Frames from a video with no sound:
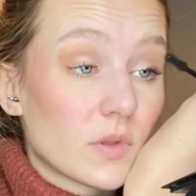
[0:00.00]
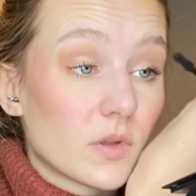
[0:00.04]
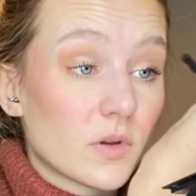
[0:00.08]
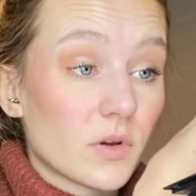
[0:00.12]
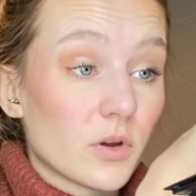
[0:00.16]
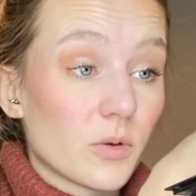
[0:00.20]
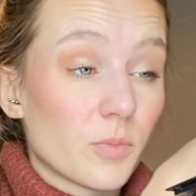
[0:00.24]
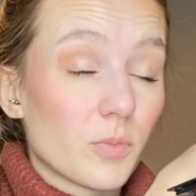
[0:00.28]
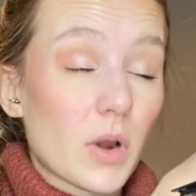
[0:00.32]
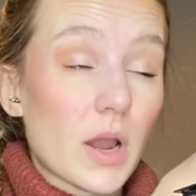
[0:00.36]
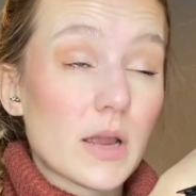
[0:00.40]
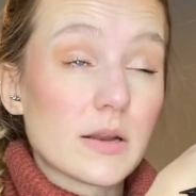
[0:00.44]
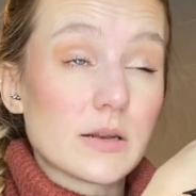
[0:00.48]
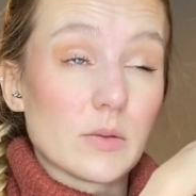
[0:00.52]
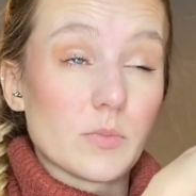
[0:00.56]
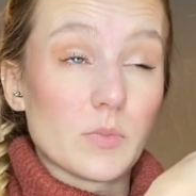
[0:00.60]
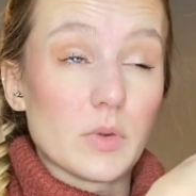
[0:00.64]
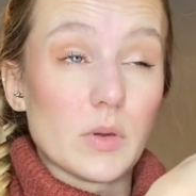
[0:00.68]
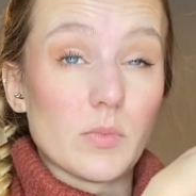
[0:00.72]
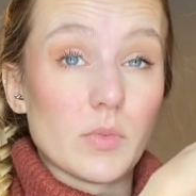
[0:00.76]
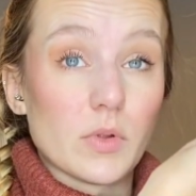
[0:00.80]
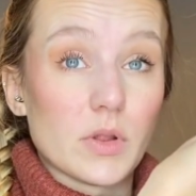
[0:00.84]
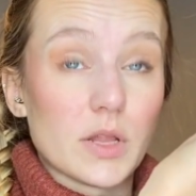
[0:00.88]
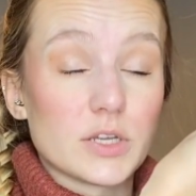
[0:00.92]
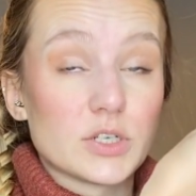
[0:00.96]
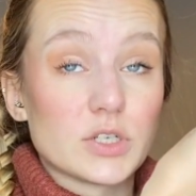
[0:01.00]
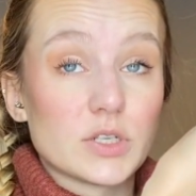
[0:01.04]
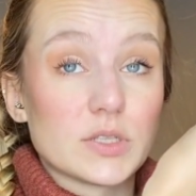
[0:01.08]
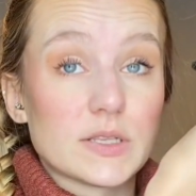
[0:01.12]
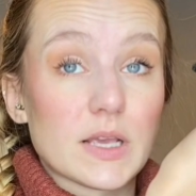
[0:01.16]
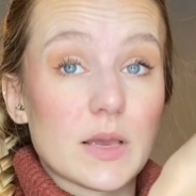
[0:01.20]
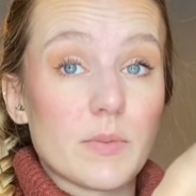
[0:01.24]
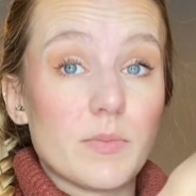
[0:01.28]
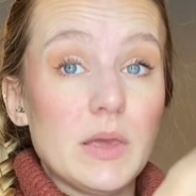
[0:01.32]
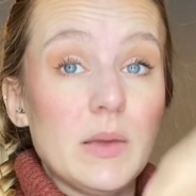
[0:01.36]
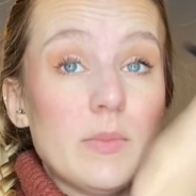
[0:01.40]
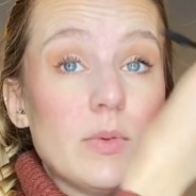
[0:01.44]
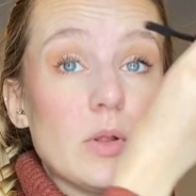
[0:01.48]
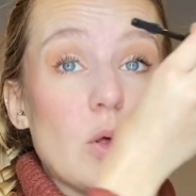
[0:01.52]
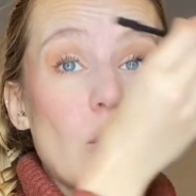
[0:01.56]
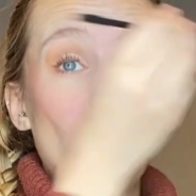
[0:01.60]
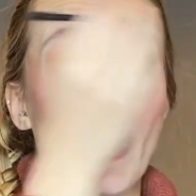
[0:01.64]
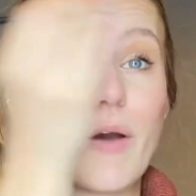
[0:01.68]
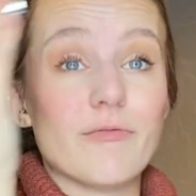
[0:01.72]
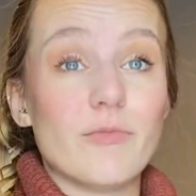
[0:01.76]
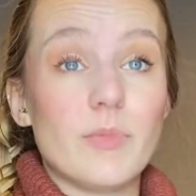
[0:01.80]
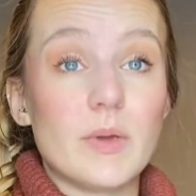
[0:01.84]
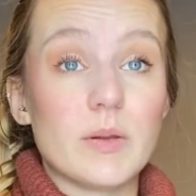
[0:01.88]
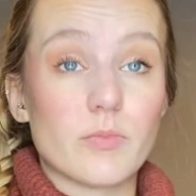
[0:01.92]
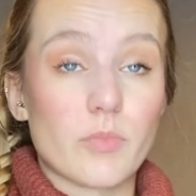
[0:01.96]
or pregnant people, I should say, people who
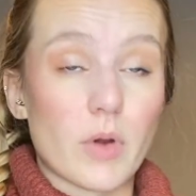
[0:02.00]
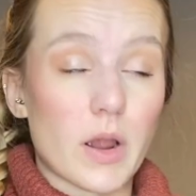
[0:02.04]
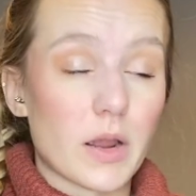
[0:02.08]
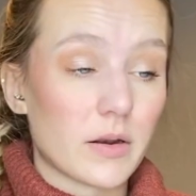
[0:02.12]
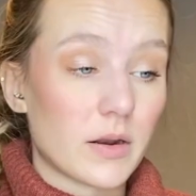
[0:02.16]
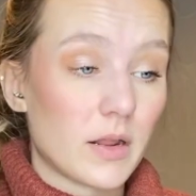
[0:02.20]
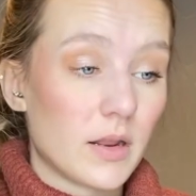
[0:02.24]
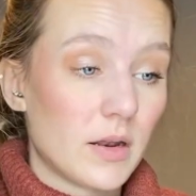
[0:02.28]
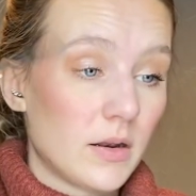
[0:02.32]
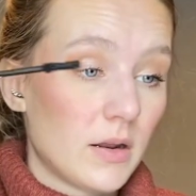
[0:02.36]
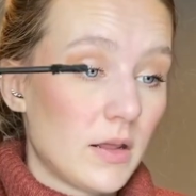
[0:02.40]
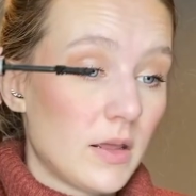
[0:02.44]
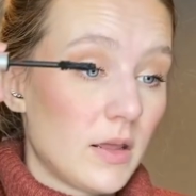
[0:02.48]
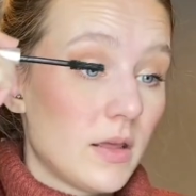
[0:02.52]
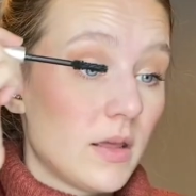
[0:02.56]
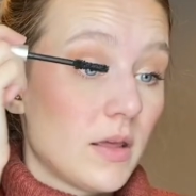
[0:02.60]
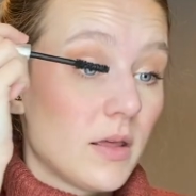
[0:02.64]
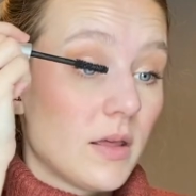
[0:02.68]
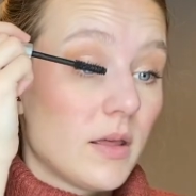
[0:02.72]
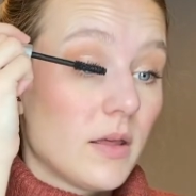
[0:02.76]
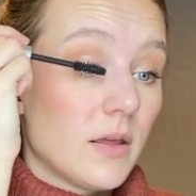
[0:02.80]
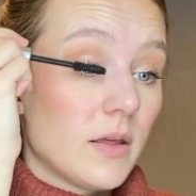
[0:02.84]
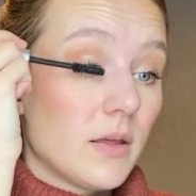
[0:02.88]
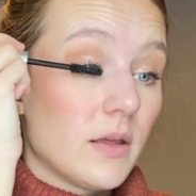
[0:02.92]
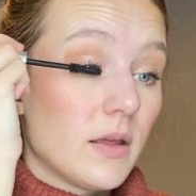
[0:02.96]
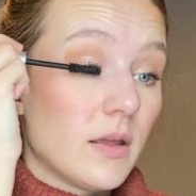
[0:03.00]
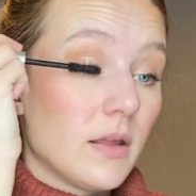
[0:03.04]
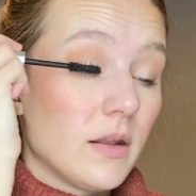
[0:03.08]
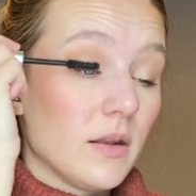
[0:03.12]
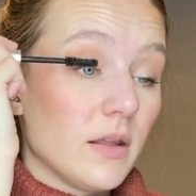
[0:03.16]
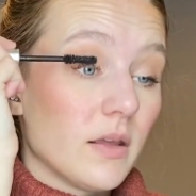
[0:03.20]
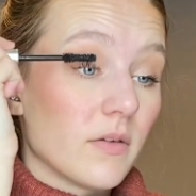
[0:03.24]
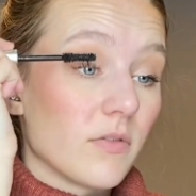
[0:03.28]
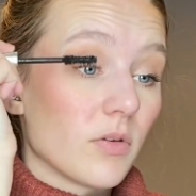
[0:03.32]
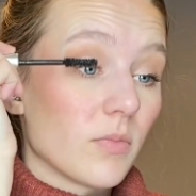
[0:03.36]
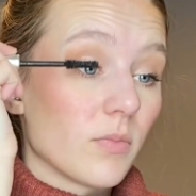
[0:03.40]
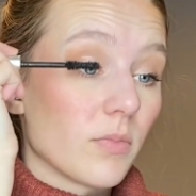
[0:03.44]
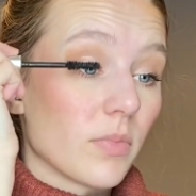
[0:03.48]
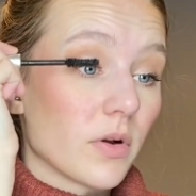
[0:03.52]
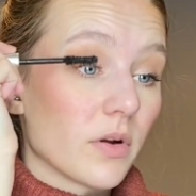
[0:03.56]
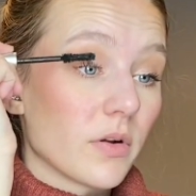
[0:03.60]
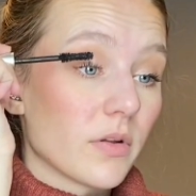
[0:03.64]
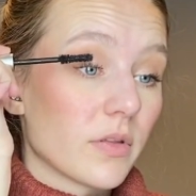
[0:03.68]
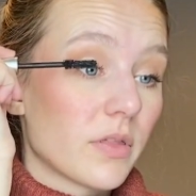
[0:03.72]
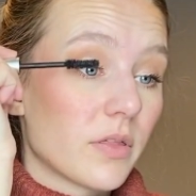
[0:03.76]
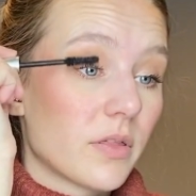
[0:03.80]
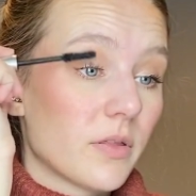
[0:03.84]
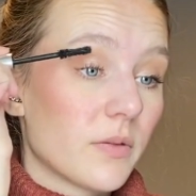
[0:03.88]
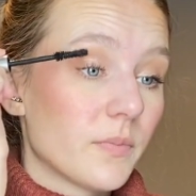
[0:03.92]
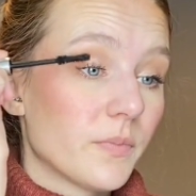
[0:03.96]
have been pregnant and given
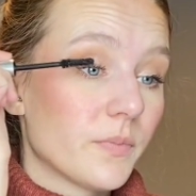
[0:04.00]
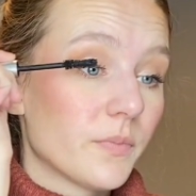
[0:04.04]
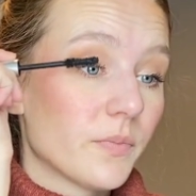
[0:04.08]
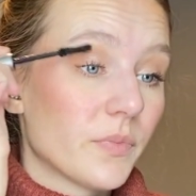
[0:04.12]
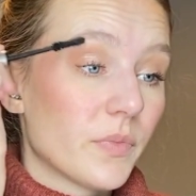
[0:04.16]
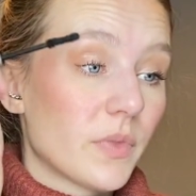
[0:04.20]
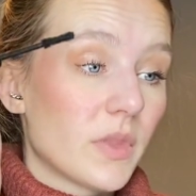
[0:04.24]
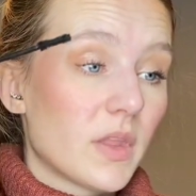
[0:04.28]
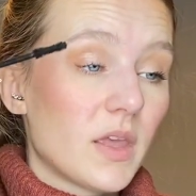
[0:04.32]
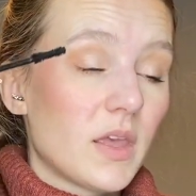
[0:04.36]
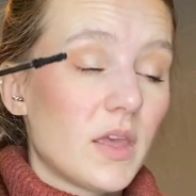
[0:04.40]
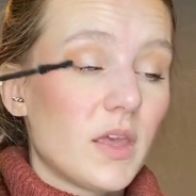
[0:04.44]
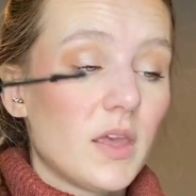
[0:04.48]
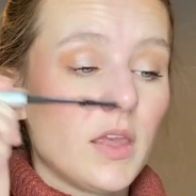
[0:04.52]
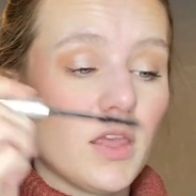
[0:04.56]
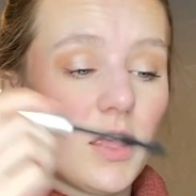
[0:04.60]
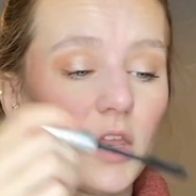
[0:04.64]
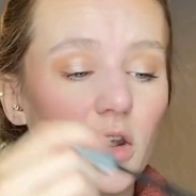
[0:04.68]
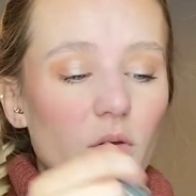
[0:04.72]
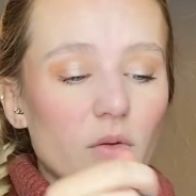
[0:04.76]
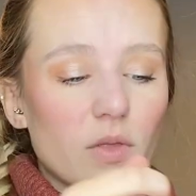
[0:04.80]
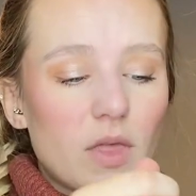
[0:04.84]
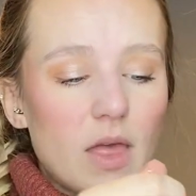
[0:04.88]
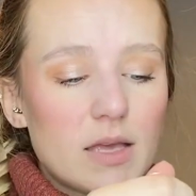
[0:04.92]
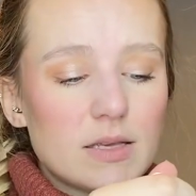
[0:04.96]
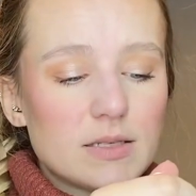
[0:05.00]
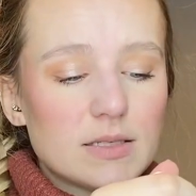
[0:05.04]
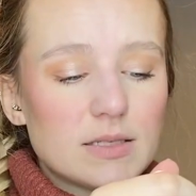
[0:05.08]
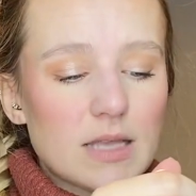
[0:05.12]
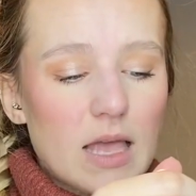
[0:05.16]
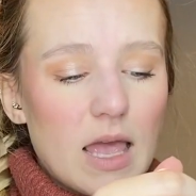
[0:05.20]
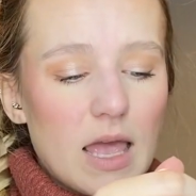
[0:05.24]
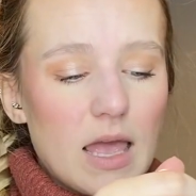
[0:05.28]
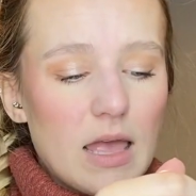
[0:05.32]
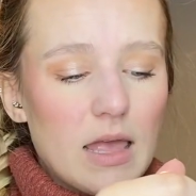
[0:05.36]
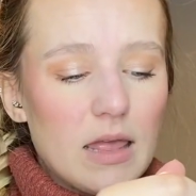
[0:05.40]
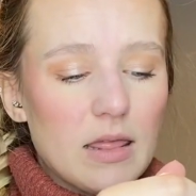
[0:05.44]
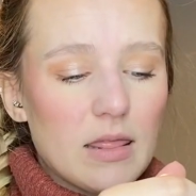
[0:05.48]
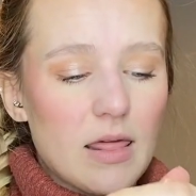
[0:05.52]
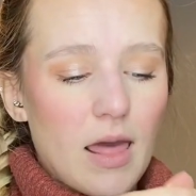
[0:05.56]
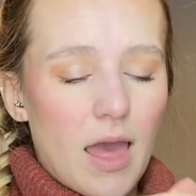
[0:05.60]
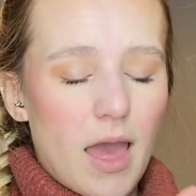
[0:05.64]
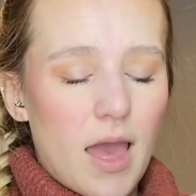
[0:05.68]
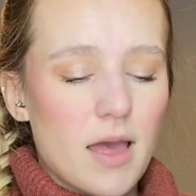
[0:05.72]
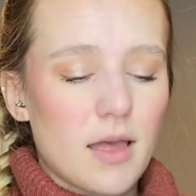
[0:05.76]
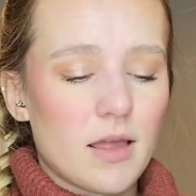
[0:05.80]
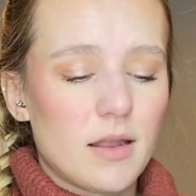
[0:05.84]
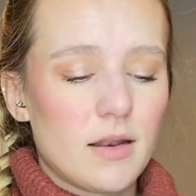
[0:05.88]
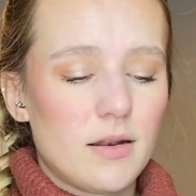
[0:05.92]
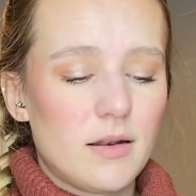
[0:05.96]
birth, you know, they say
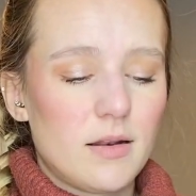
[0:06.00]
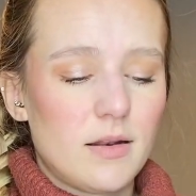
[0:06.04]
that